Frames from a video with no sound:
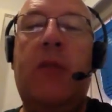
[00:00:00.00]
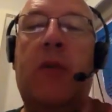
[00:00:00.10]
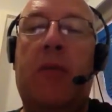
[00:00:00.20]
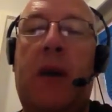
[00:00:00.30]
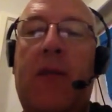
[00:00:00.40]
it
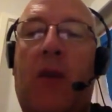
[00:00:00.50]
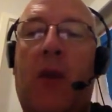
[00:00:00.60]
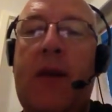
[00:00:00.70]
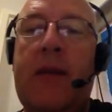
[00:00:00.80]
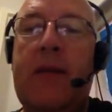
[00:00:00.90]
with my
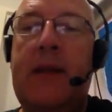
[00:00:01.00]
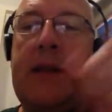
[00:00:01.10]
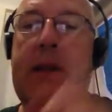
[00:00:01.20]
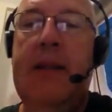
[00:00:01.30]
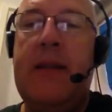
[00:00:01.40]
voice
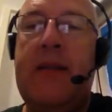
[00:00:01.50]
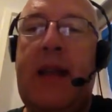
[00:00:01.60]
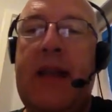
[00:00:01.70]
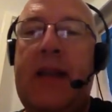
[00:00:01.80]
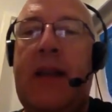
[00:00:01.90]

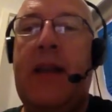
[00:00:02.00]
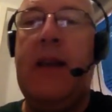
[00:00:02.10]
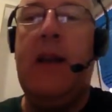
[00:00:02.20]
descending.